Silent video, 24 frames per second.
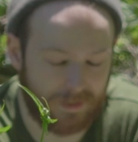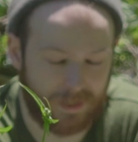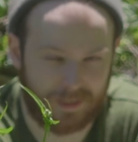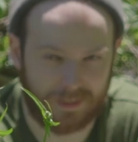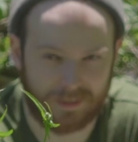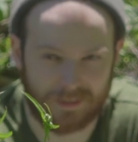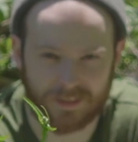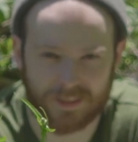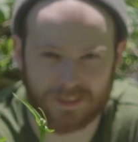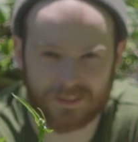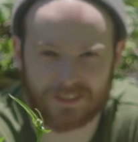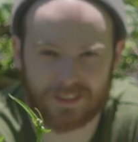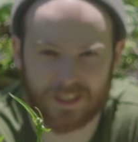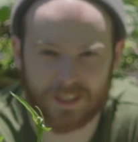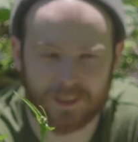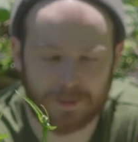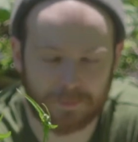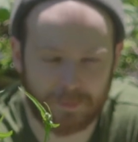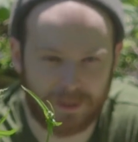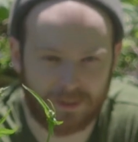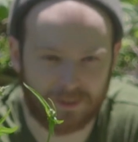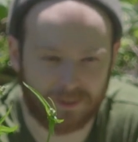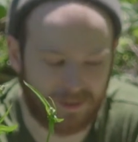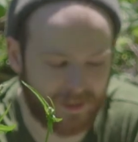Hell, I'd say
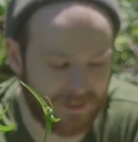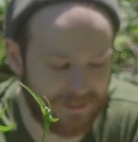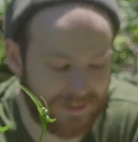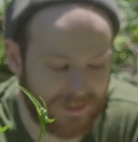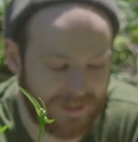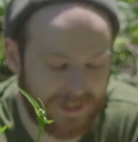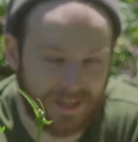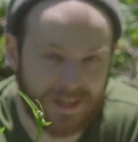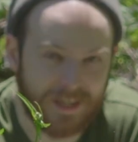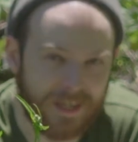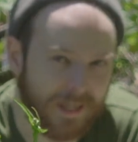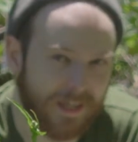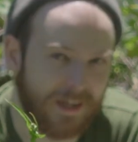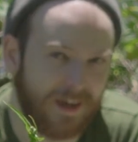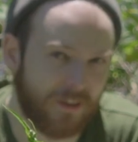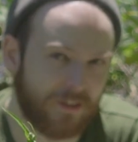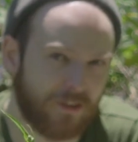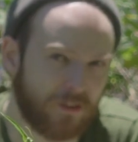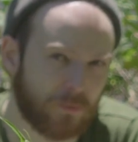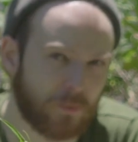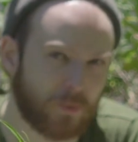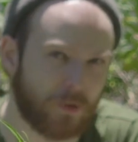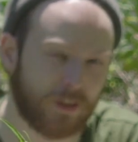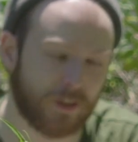it's better than any
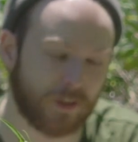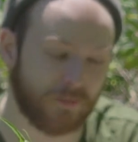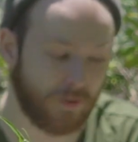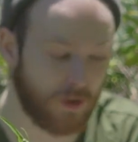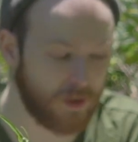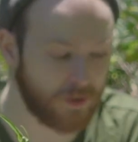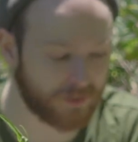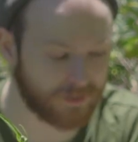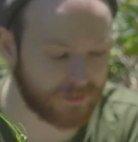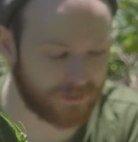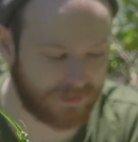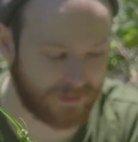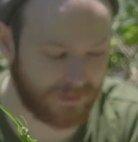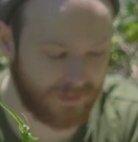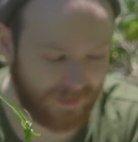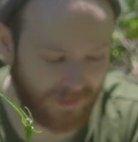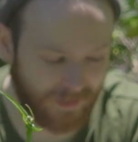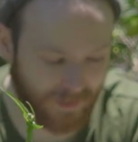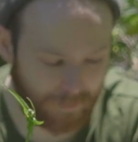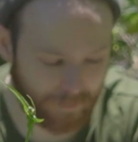other work of art,